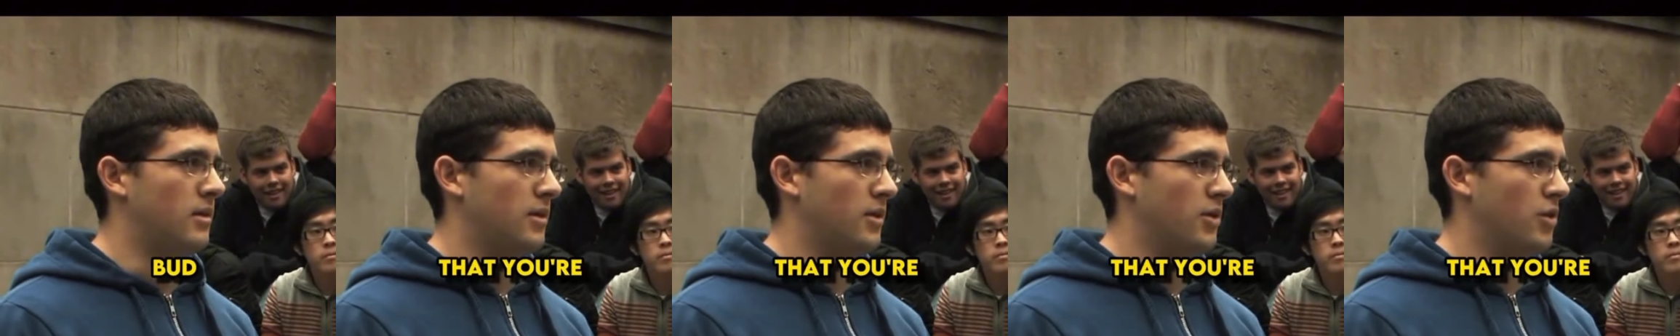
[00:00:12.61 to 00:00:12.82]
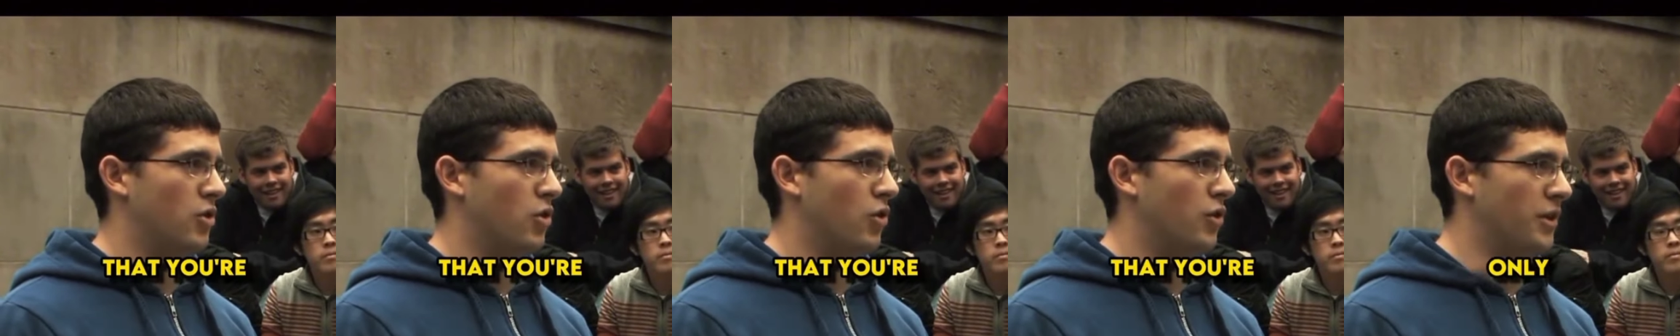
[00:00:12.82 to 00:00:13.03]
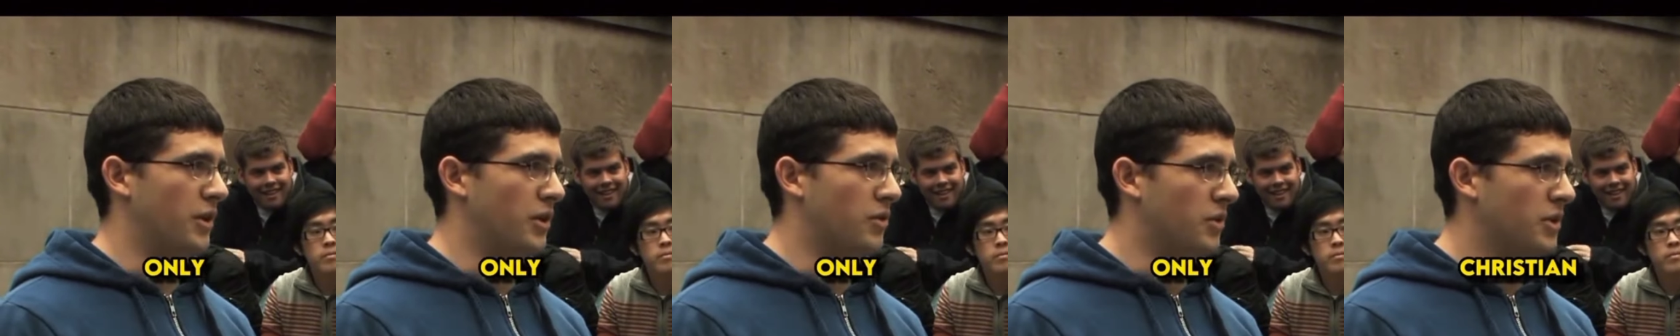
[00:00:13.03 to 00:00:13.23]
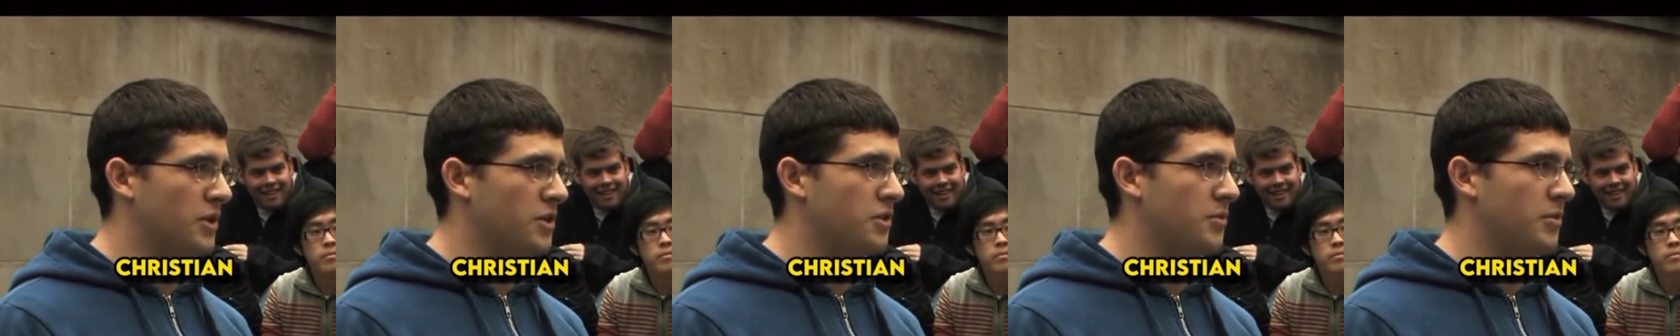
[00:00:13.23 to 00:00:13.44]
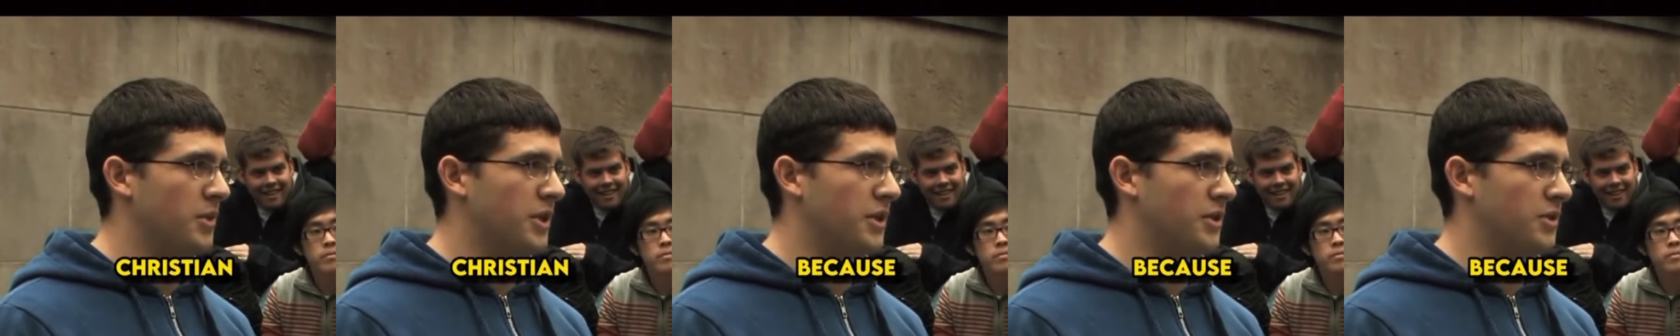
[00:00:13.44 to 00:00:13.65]
That you're only
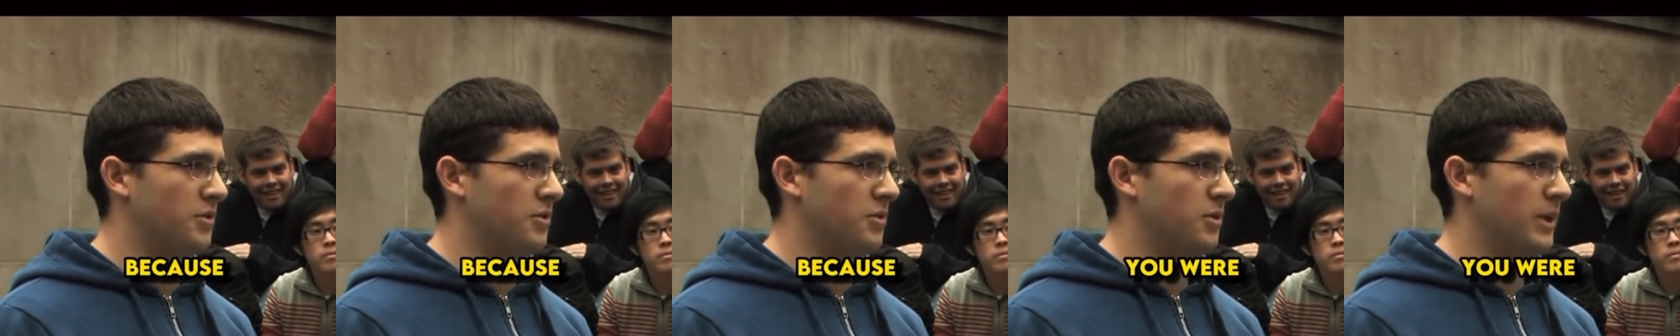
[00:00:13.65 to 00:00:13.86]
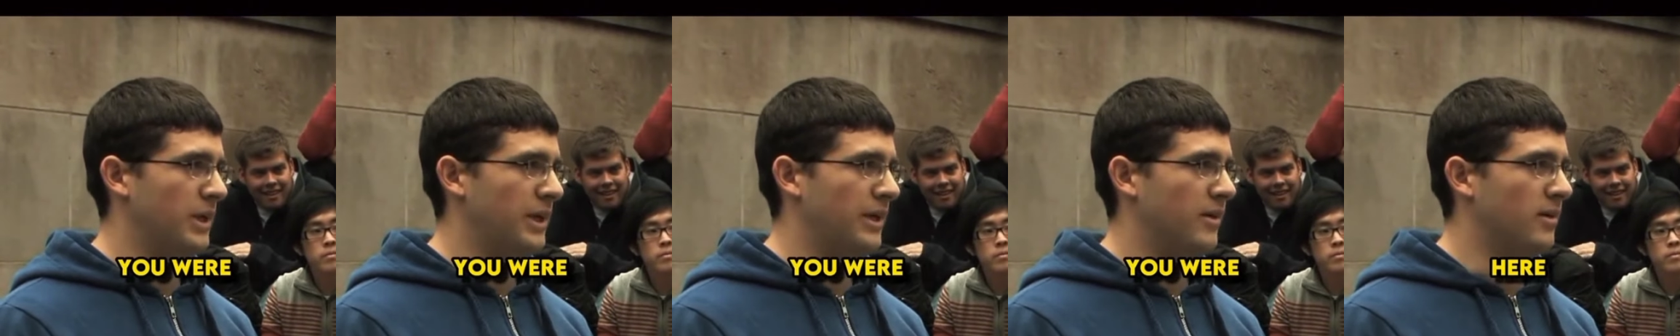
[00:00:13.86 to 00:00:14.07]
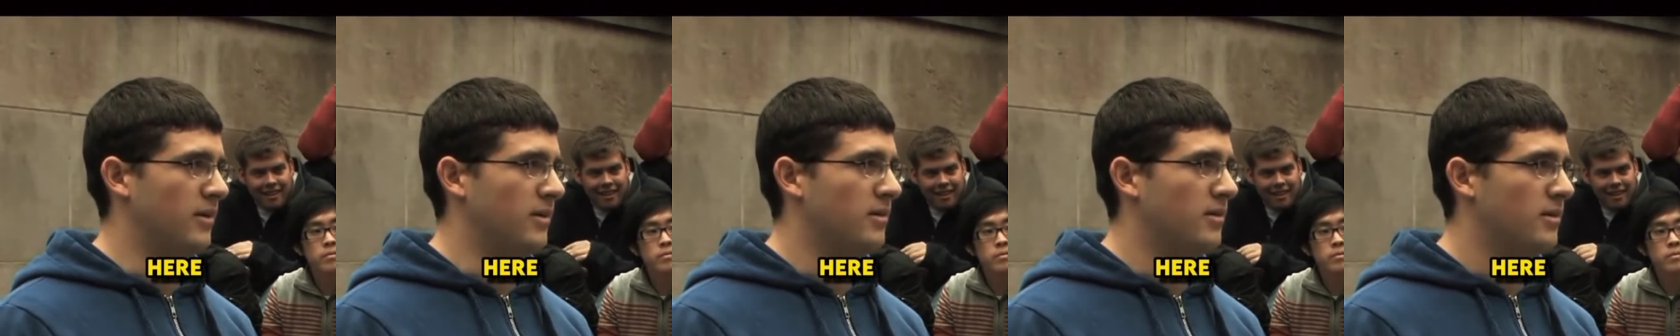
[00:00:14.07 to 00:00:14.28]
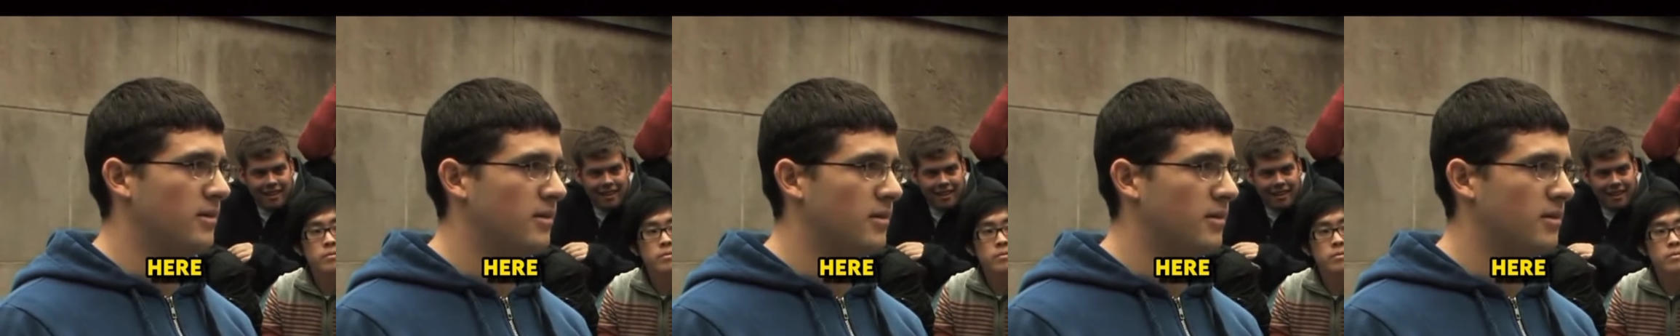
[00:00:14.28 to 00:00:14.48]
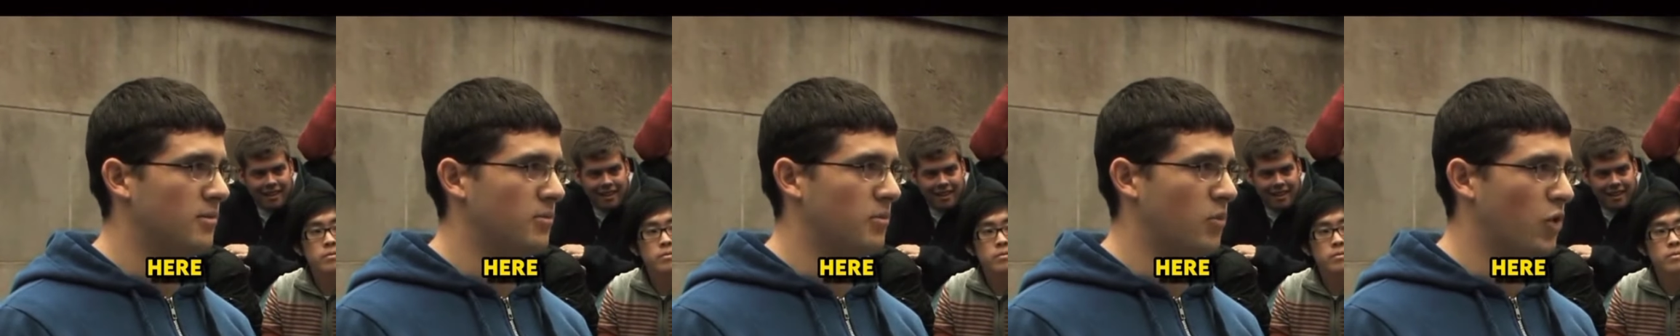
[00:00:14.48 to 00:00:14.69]
Christian because you were here,
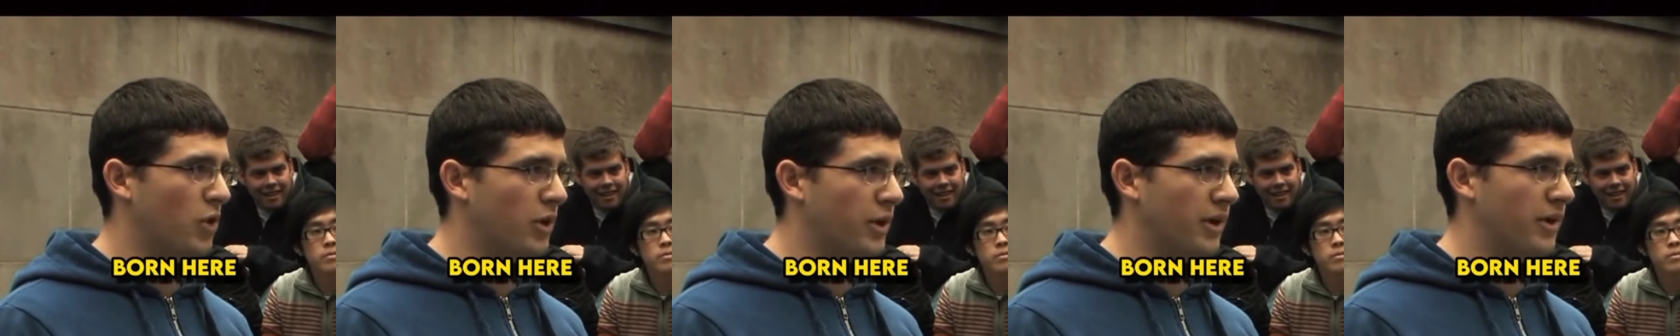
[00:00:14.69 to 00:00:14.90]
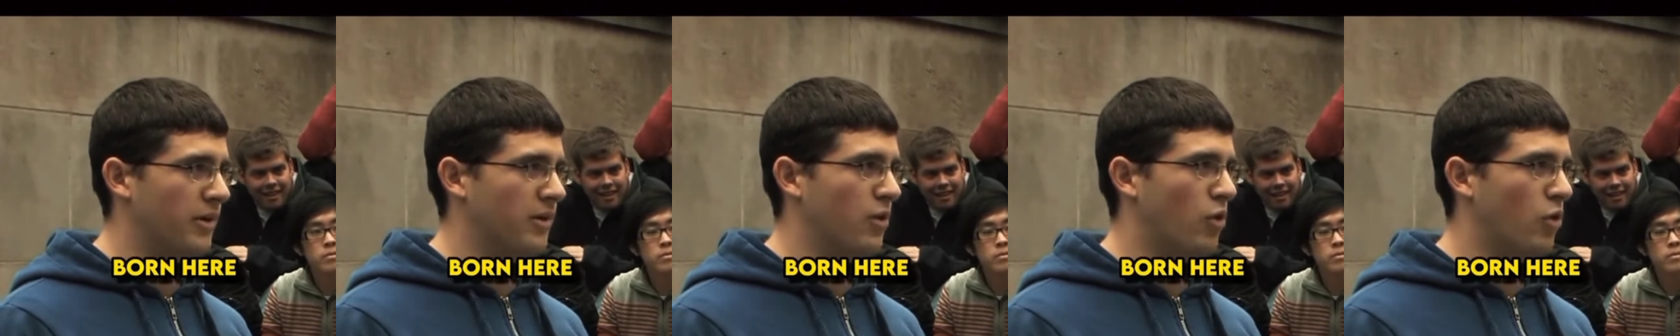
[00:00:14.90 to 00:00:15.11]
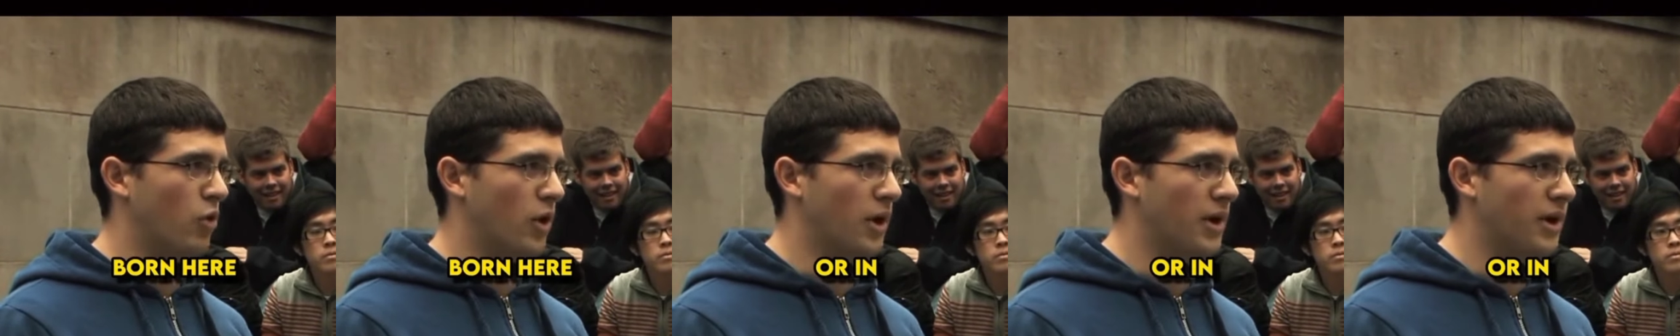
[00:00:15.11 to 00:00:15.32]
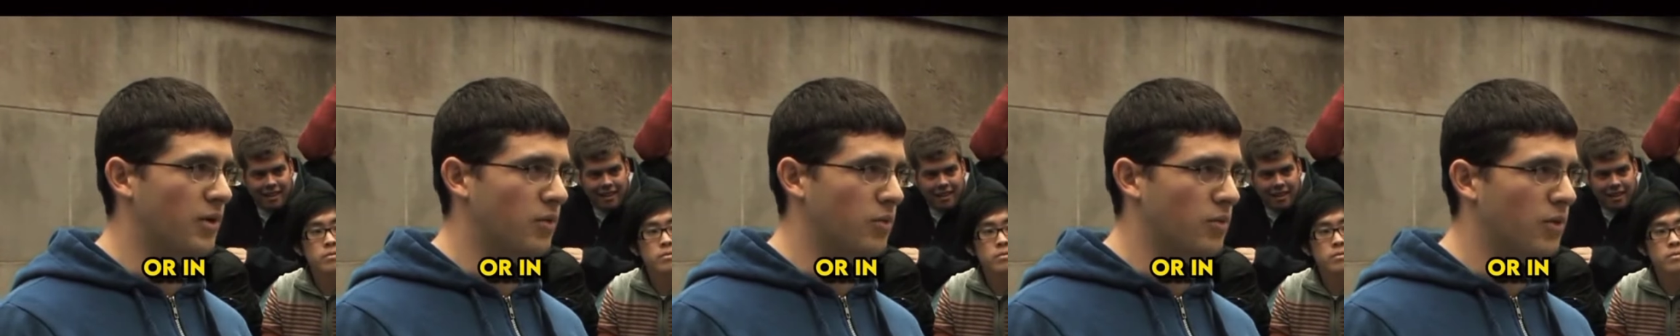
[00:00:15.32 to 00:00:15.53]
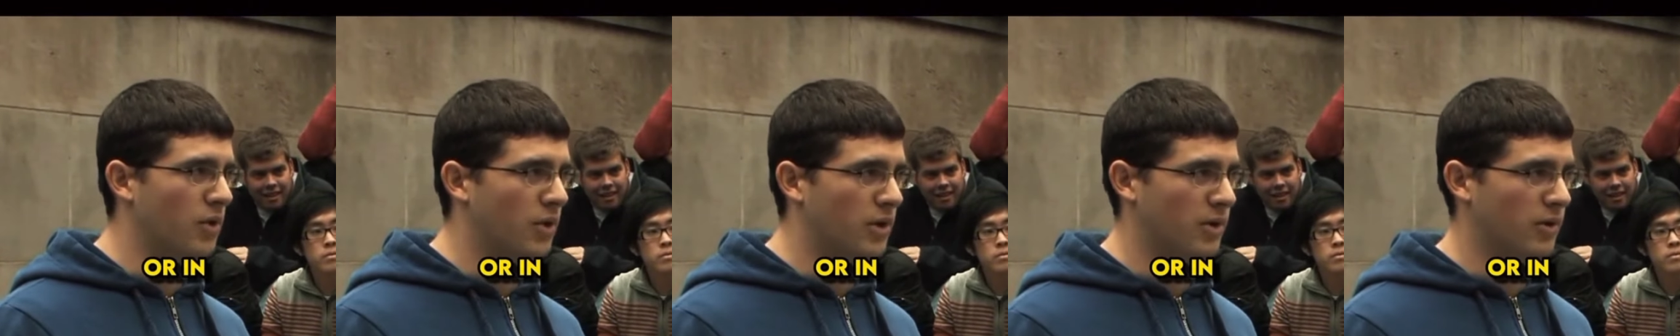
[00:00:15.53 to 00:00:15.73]
born here, or
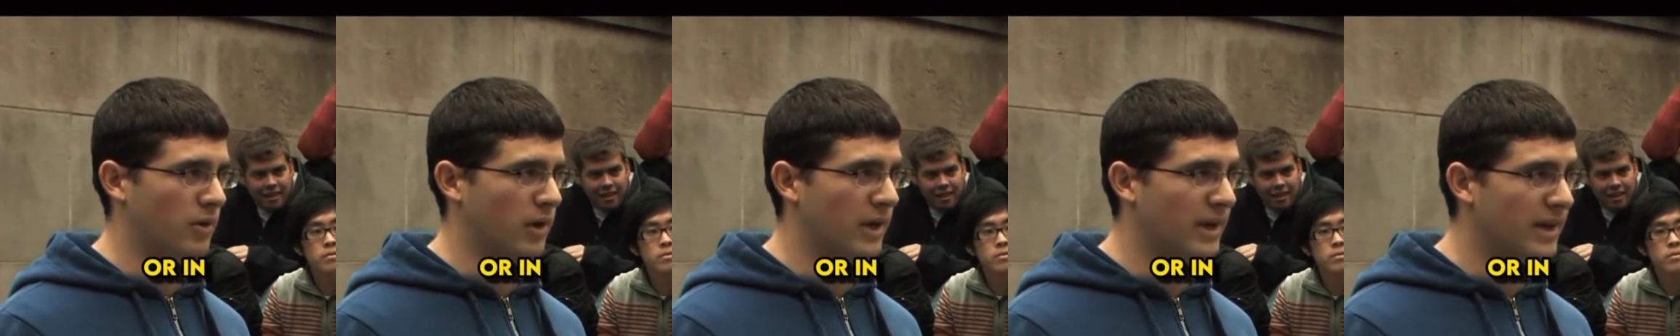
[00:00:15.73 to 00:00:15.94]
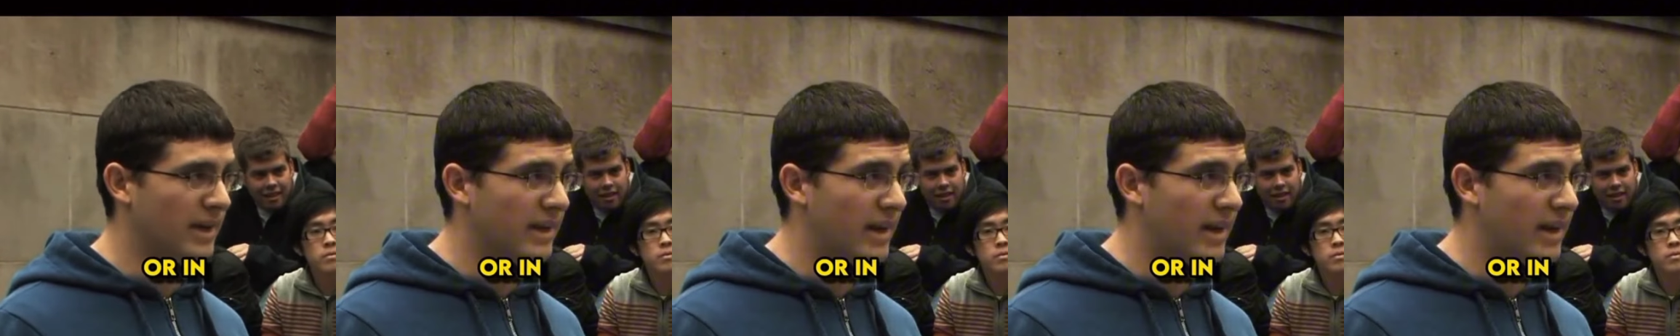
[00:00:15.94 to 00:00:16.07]
in. Or in